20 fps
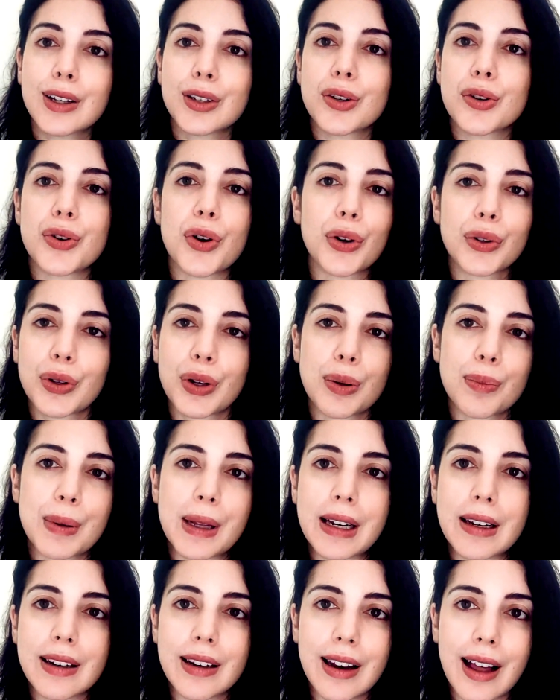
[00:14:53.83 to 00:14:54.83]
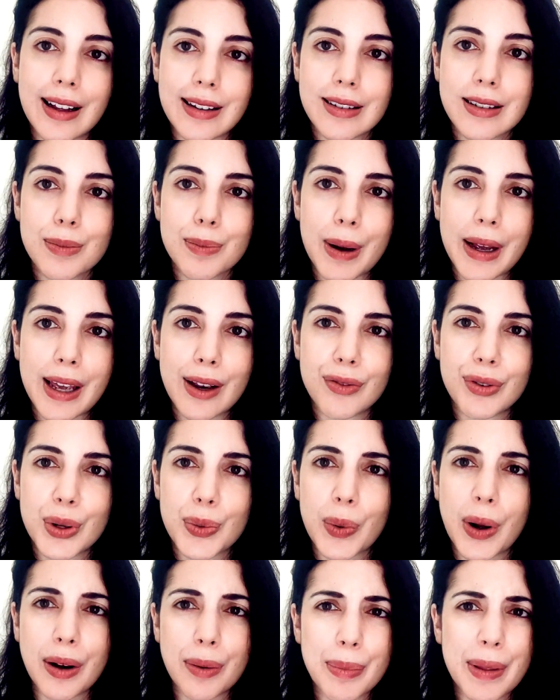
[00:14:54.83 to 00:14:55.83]
You're not going to be liked by
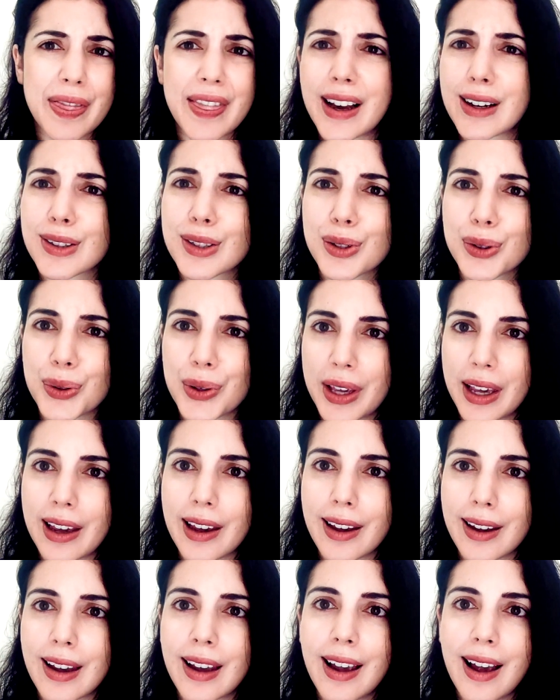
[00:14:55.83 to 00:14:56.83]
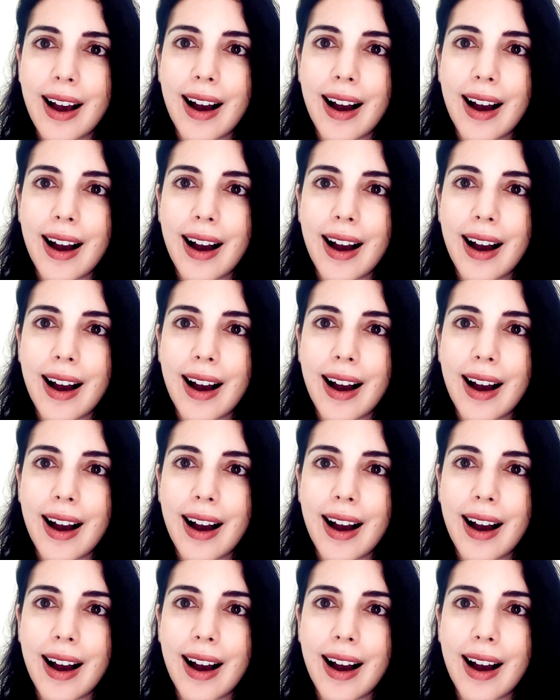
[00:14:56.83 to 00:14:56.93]
everyone, but that's okay.